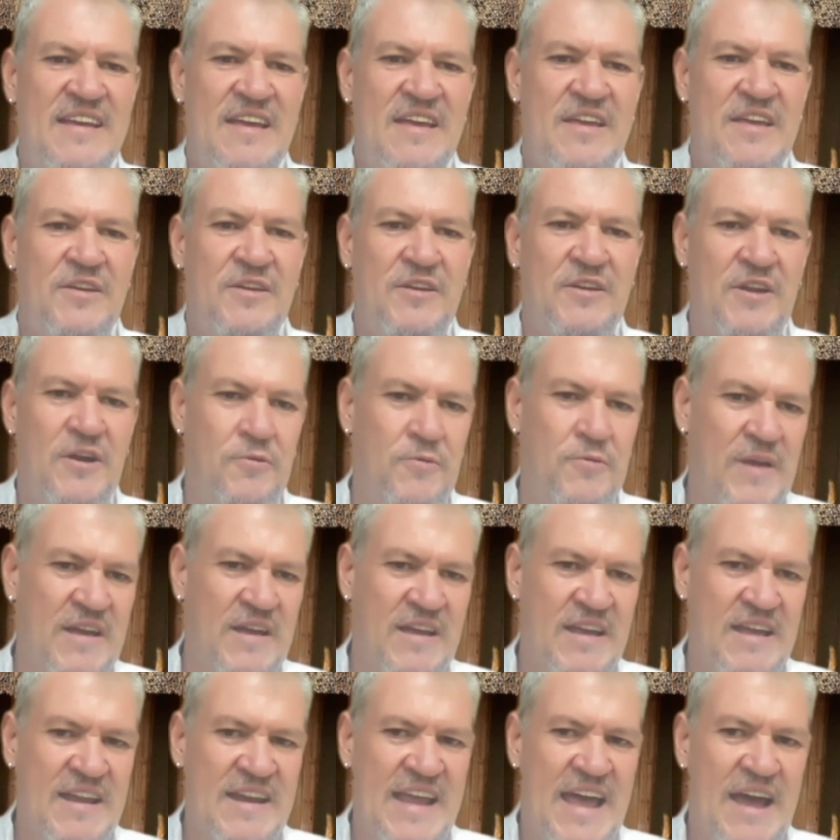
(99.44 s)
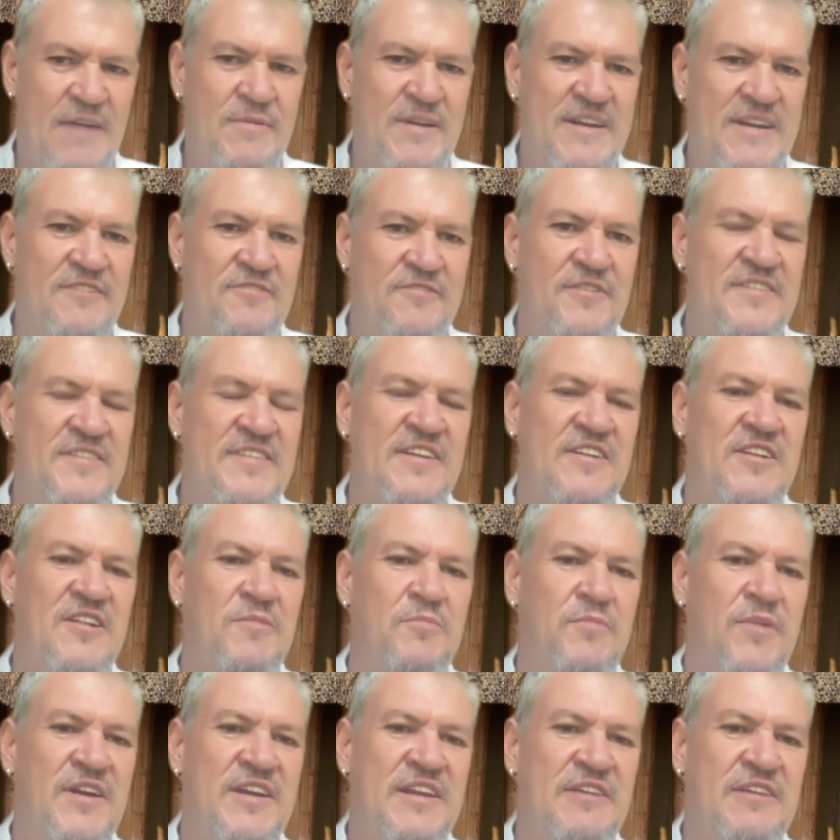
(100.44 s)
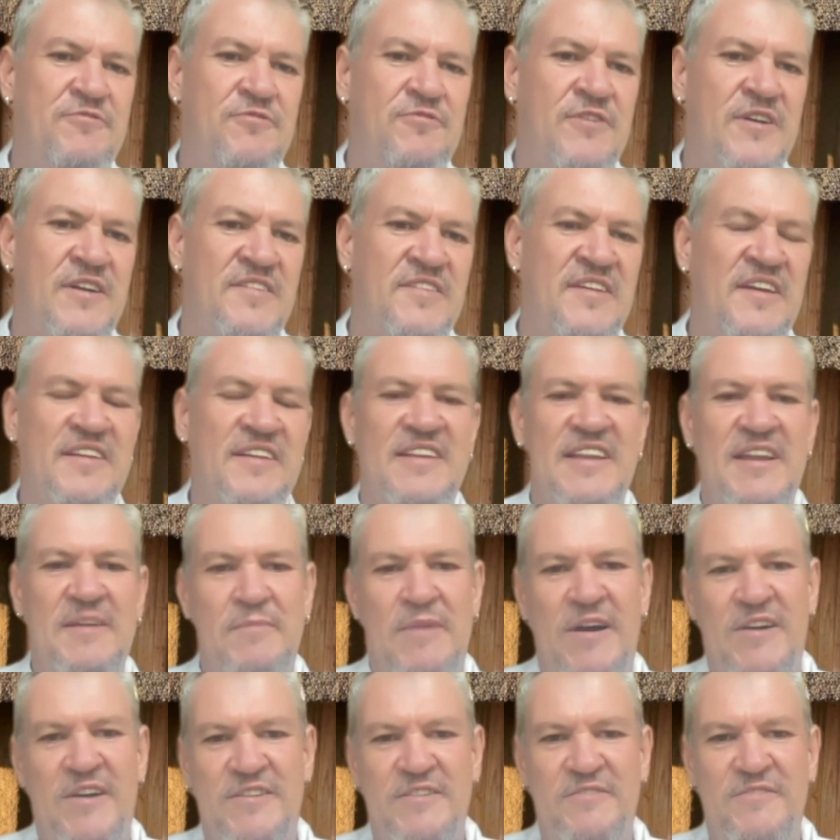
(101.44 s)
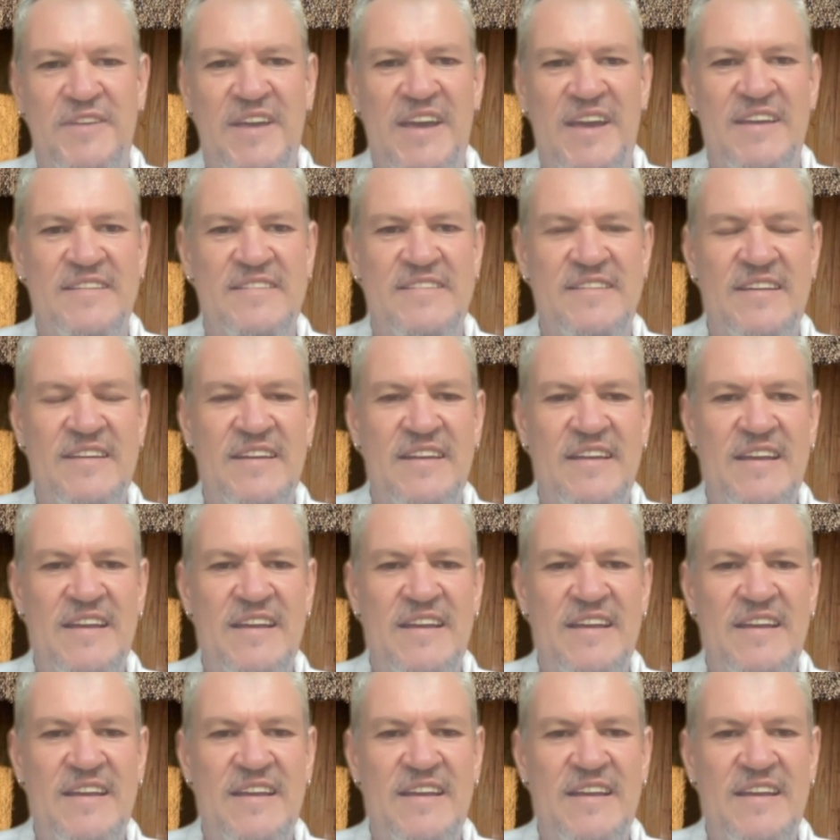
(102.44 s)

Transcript: you know we inhabit a physical body for a certain amount of years